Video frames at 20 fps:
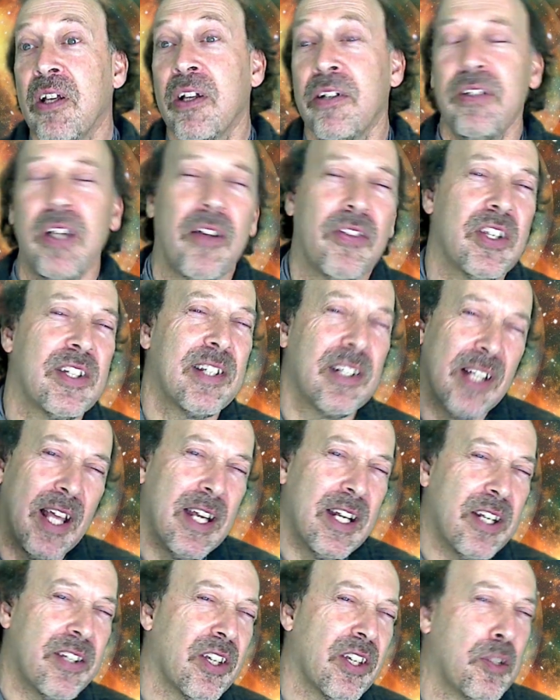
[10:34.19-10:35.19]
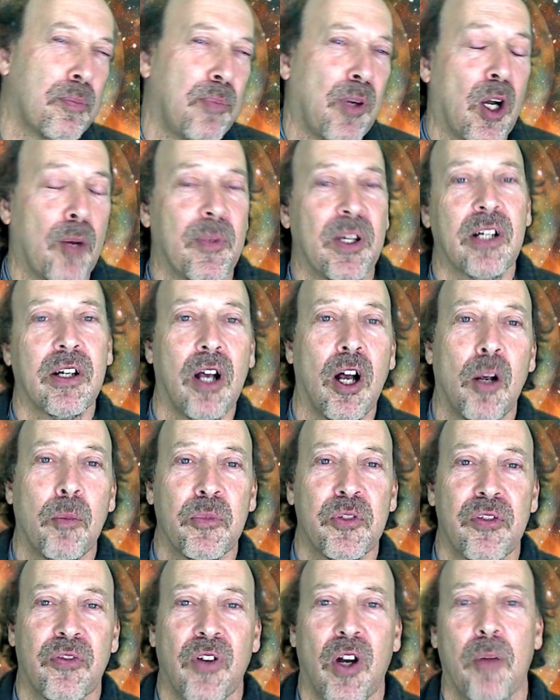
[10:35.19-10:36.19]
Now, this latest experiment
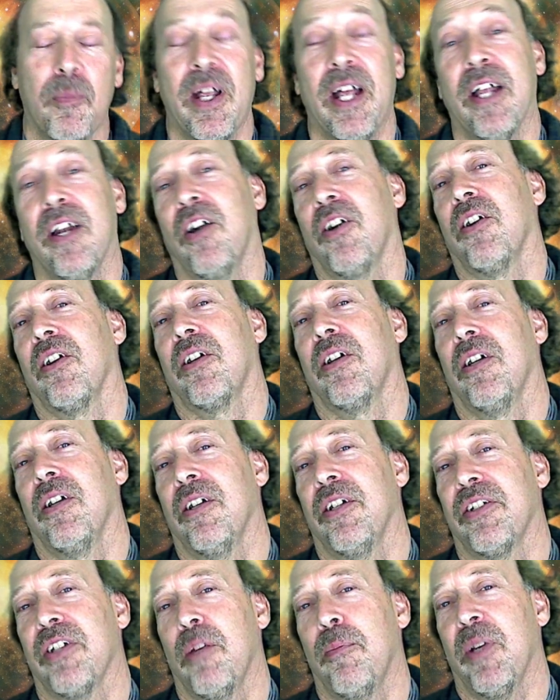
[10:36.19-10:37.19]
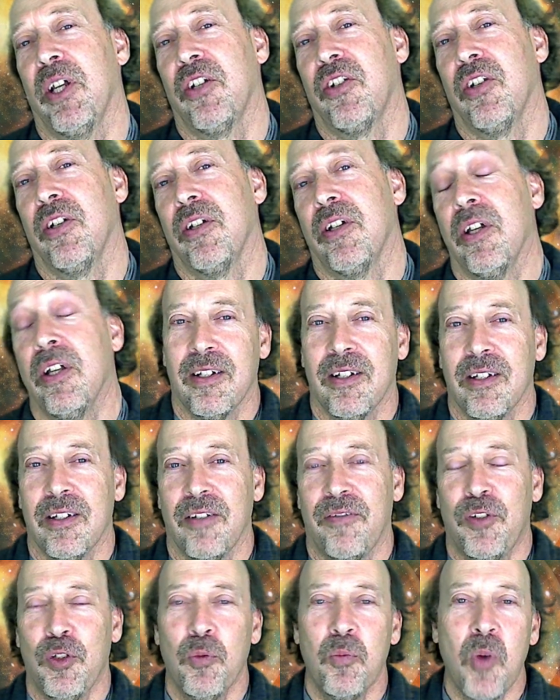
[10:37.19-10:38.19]
comes from Antarctica, as I mentioned a
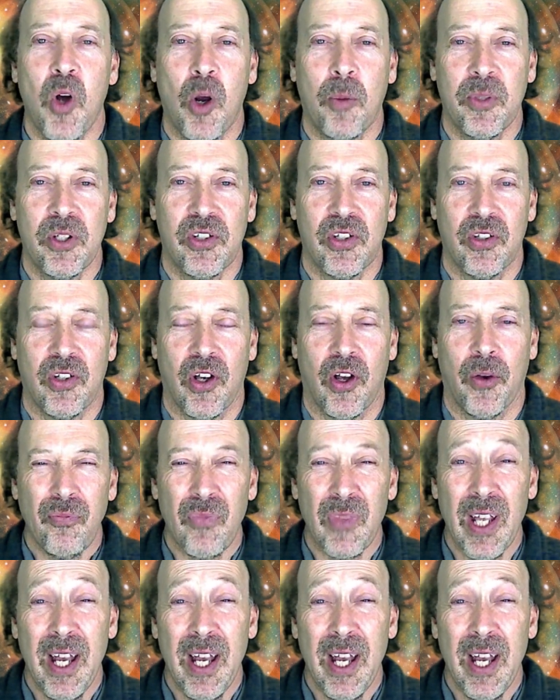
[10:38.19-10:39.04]
few moments ago.